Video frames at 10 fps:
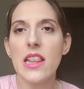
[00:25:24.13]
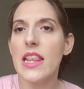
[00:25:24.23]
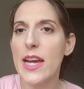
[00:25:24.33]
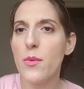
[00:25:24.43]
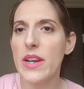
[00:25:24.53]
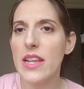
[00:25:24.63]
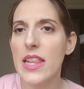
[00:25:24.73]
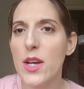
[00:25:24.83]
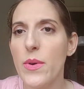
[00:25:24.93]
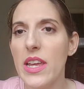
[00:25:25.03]

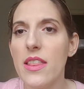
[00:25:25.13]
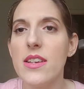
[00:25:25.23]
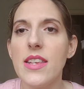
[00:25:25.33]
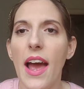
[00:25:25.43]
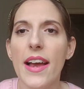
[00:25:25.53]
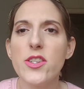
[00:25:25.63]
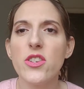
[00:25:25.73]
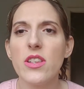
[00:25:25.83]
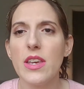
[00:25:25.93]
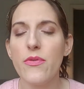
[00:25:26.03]
liquidy. This
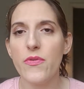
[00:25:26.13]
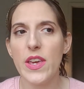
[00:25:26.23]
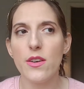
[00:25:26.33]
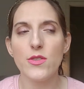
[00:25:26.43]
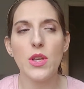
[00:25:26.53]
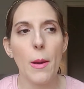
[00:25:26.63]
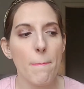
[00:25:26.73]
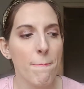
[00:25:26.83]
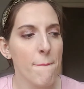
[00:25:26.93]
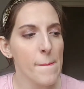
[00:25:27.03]
actually feels,
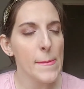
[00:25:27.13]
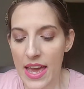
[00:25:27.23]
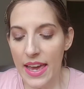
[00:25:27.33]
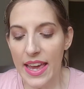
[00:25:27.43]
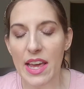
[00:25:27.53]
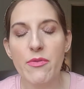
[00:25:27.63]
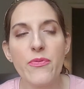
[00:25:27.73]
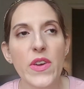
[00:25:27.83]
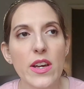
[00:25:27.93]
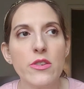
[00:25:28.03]
it
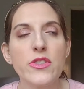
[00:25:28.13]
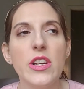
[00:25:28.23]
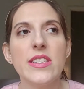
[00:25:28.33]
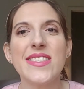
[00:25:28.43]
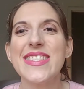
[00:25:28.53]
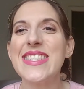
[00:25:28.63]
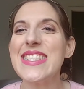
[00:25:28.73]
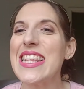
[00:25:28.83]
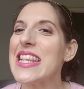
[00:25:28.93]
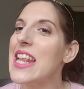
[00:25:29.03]
feels
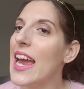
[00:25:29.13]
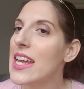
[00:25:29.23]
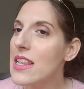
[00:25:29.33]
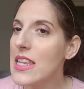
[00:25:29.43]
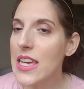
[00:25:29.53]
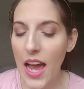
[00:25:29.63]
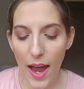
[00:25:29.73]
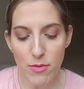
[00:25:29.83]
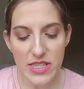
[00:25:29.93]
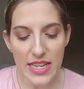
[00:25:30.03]
slightly,
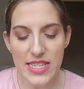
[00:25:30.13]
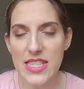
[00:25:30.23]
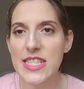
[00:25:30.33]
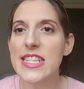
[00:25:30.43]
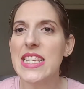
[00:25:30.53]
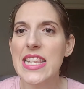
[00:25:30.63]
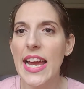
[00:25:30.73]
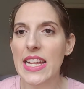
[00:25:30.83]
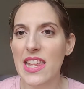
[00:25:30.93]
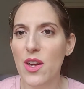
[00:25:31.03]
I would say
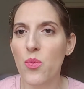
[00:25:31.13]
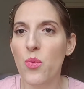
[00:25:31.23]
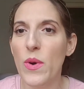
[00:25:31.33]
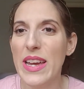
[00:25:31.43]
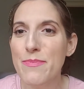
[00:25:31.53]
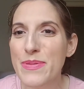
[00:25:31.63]
slightly whipped.